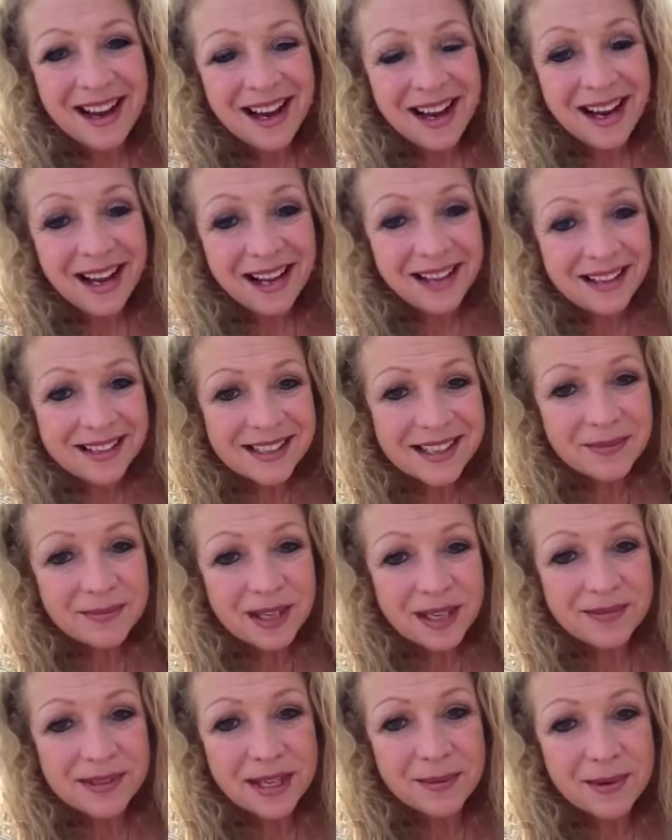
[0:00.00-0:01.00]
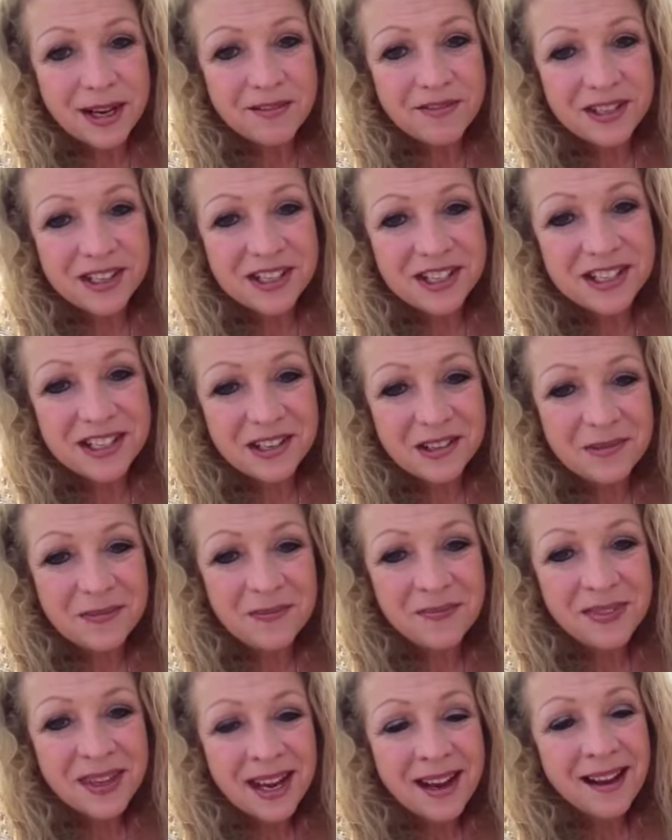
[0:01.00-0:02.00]
and sometimes on my fish too
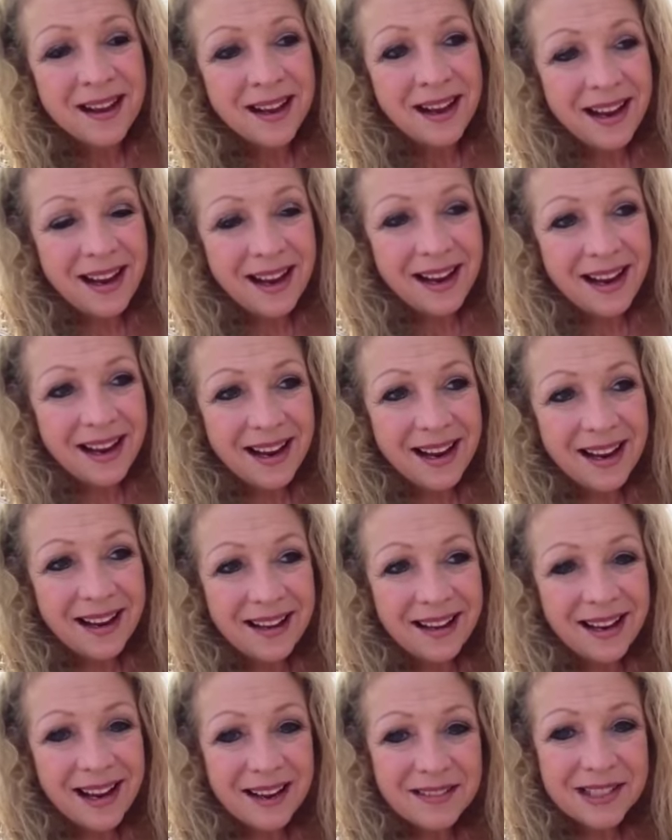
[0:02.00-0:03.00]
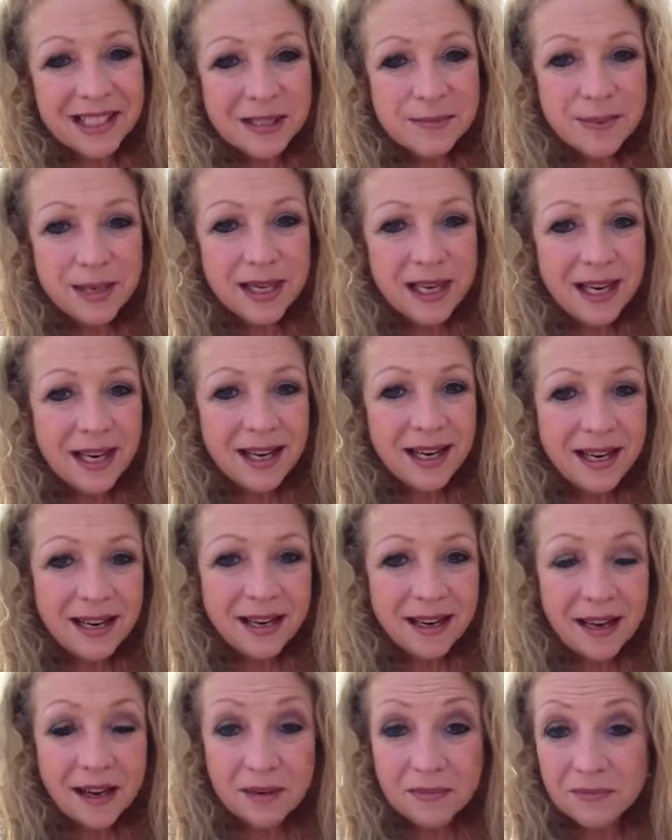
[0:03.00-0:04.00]
and I've just been
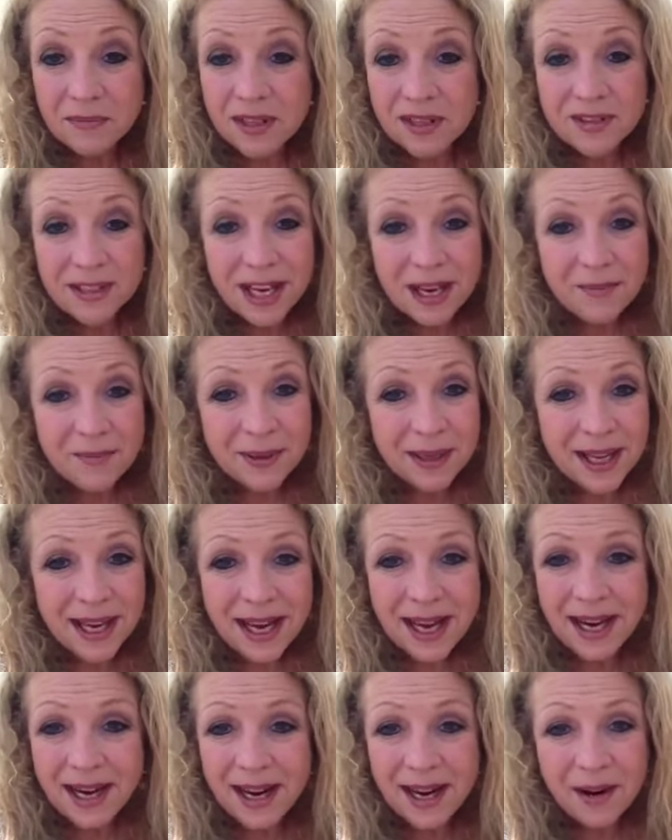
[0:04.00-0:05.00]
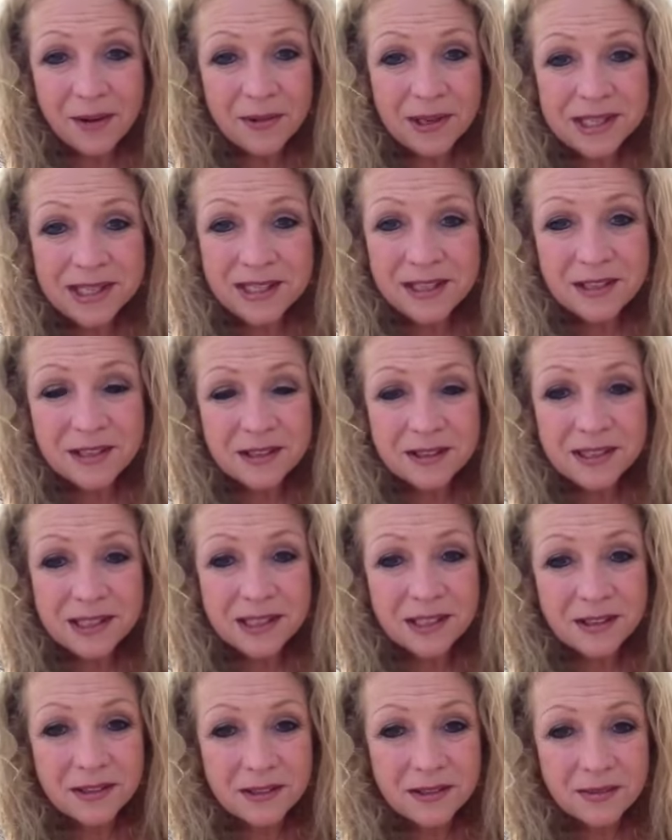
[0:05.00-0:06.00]
eating um, the same plan I always do,
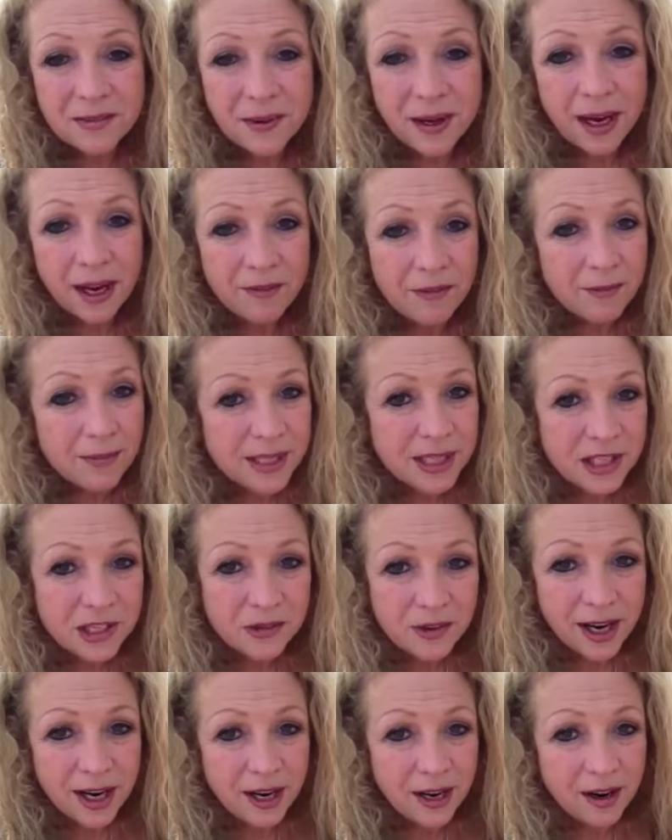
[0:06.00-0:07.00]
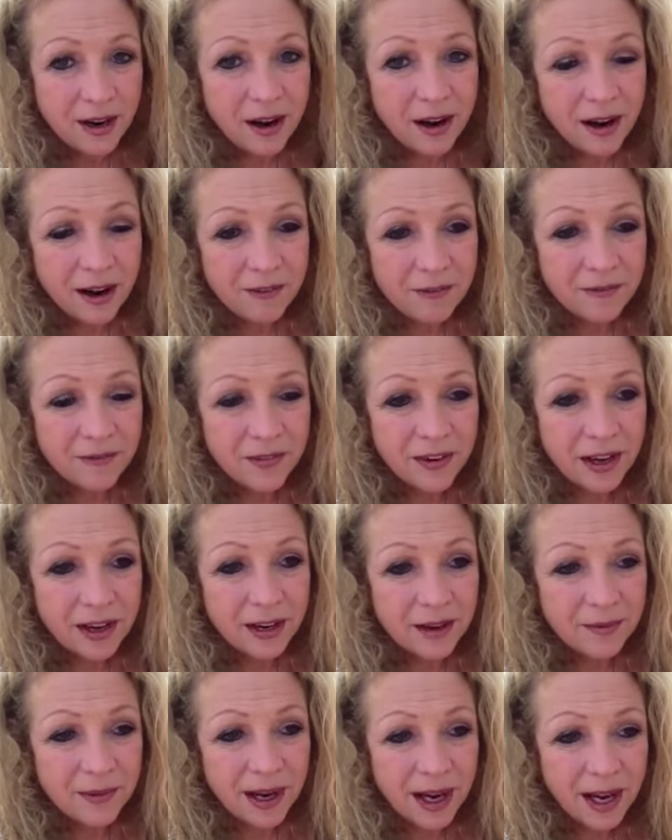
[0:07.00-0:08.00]
so I haven't been straying off.
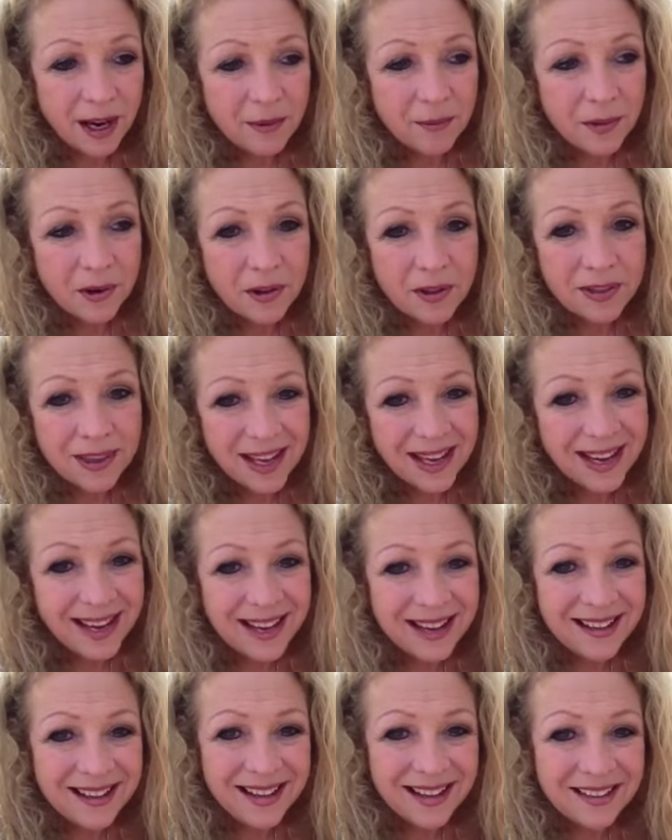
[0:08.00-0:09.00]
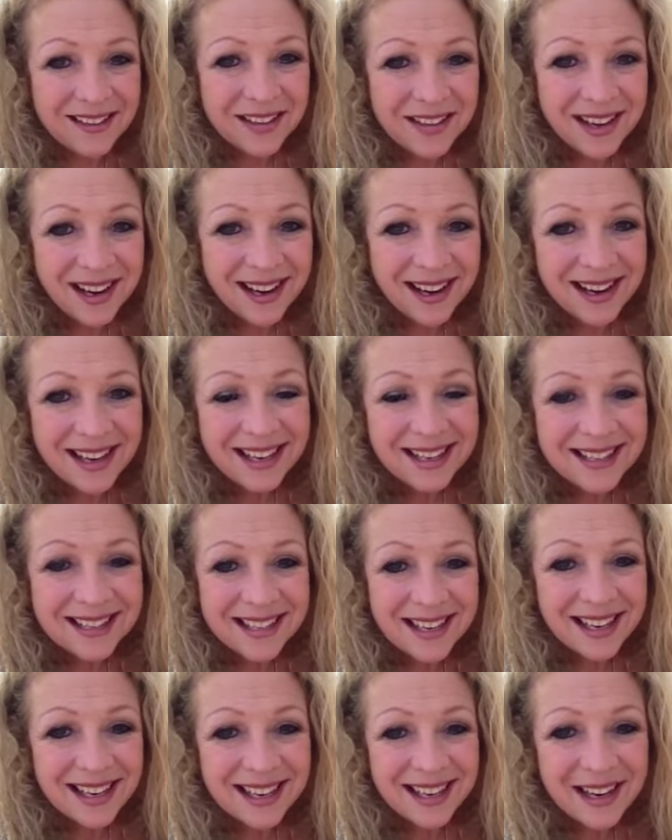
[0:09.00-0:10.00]
Um, I had a birthday the other night,
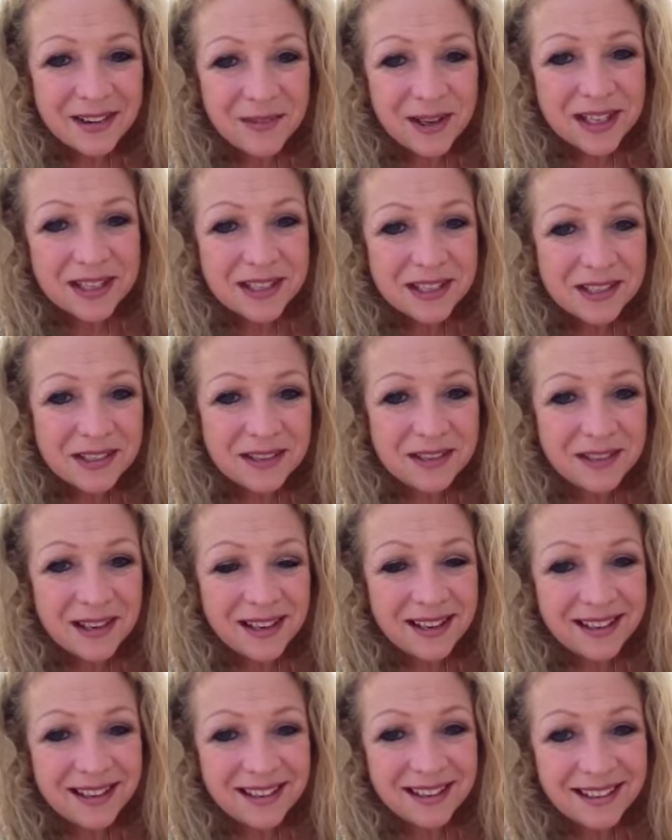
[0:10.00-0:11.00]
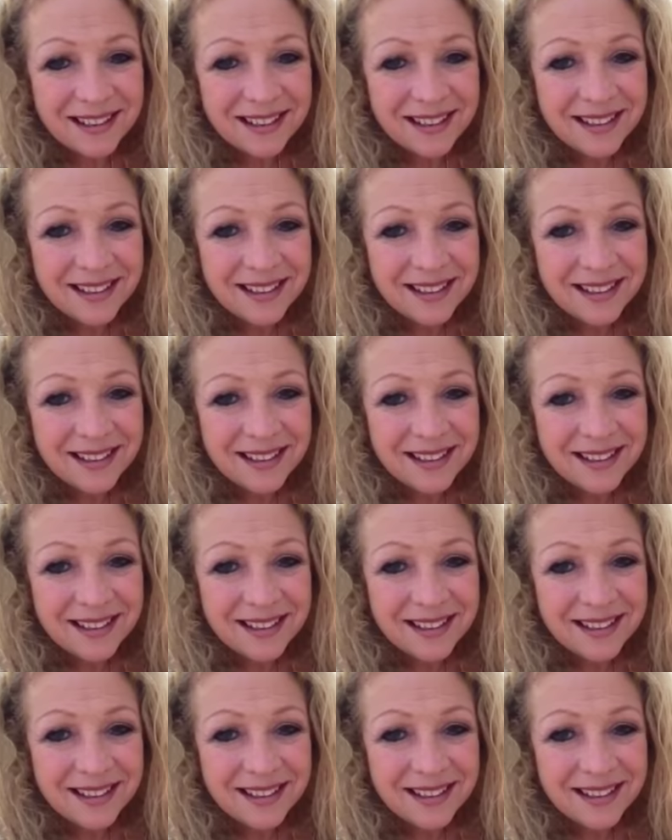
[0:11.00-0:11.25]
and I went to uh,